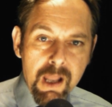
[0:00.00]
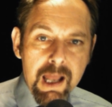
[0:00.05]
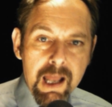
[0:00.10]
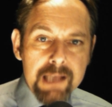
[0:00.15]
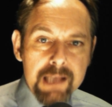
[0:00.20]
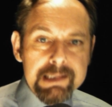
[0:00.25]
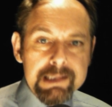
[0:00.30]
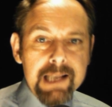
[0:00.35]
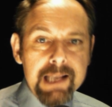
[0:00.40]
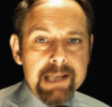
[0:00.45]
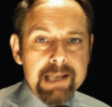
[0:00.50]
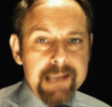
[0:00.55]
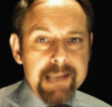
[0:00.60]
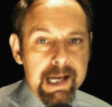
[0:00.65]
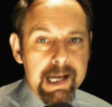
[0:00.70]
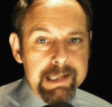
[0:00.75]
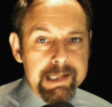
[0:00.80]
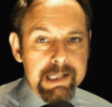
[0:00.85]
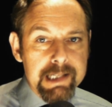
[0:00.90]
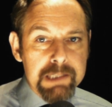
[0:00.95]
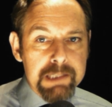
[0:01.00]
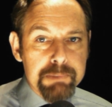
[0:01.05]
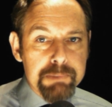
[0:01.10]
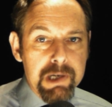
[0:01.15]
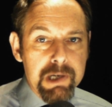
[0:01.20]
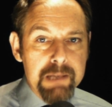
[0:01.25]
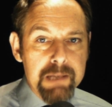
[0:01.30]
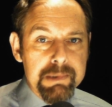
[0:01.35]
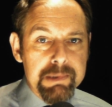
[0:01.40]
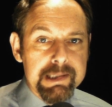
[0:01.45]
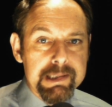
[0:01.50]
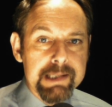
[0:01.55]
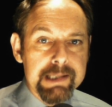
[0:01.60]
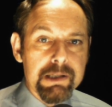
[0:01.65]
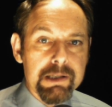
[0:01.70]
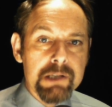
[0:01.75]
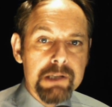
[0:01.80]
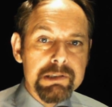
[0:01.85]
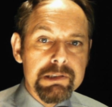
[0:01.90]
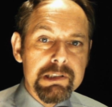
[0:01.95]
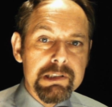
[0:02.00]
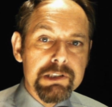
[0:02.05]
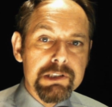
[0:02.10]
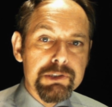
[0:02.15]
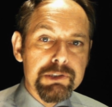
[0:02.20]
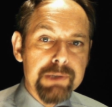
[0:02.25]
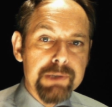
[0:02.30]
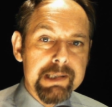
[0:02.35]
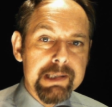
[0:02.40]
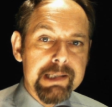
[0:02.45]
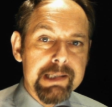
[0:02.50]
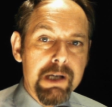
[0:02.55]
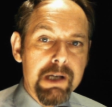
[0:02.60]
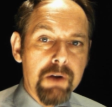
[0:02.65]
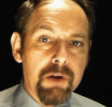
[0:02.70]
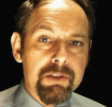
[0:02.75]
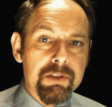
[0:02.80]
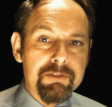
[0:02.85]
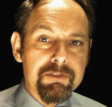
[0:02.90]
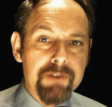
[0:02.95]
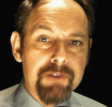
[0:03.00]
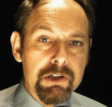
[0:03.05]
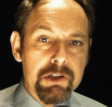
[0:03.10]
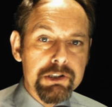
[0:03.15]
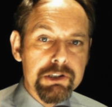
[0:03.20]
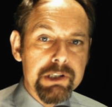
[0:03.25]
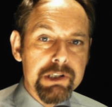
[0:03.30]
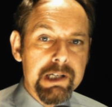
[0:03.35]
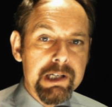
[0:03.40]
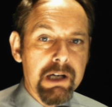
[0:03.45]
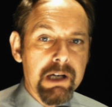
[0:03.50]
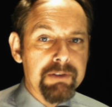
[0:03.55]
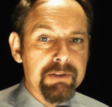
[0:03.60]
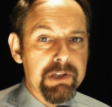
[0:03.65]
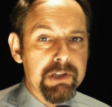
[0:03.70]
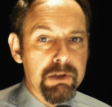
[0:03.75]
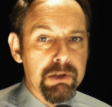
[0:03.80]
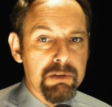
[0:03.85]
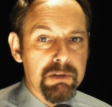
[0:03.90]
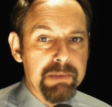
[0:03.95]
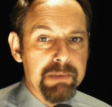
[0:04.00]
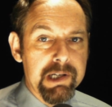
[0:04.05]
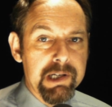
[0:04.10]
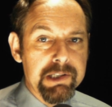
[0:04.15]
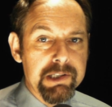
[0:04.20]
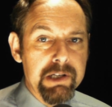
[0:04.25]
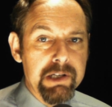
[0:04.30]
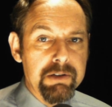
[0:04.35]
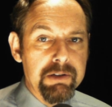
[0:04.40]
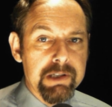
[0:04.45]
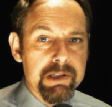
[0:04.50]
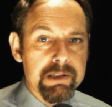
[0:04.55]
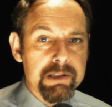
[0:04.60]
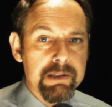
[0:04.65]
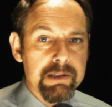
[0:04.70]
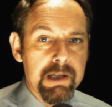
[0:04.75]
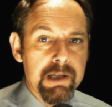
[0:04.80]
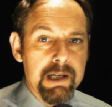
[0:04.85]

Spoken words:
State aid is prohibited under the Treaty on the Functioning of the European Union.